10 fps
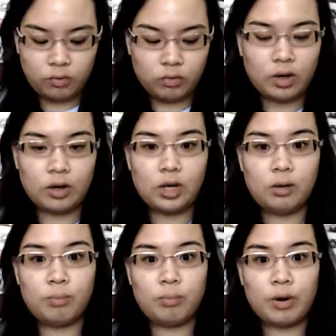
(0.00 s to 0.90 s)
very
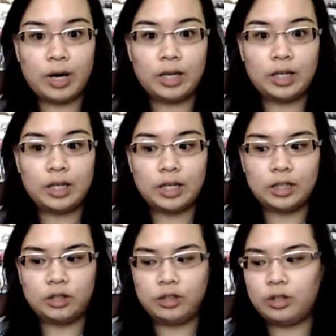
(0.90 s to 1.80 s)
bright
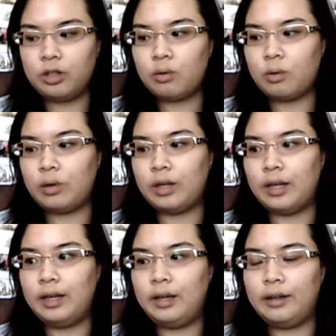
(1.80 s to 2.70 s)
colored or
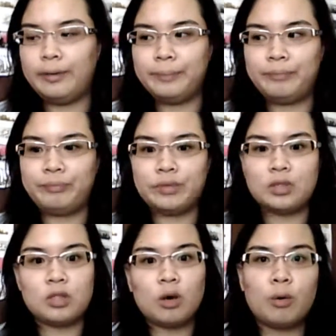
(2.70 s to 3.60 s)
like
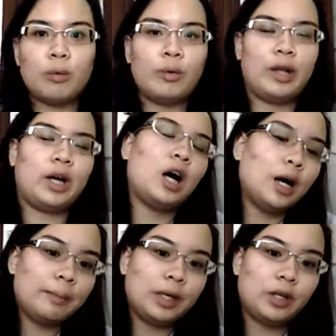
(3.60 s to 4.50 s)
so like
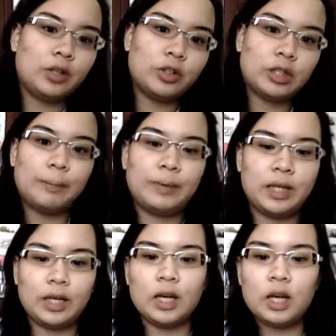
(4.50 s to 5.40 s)
hot pink or
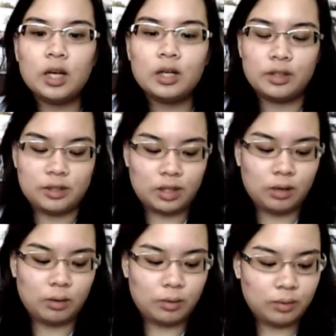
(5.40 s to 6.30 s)
something. So,
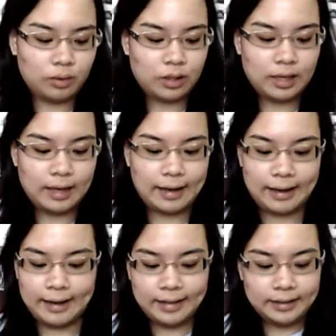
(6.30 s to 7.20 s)
yeah.
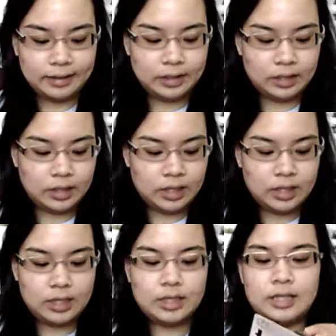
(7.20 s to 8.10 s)

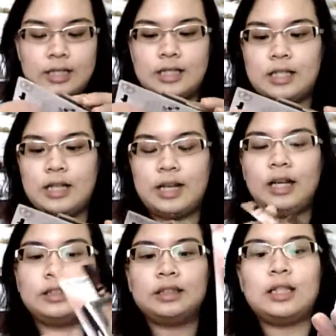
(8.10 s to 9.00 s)
So the
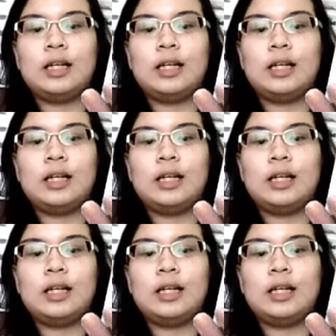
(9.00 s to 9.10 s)
next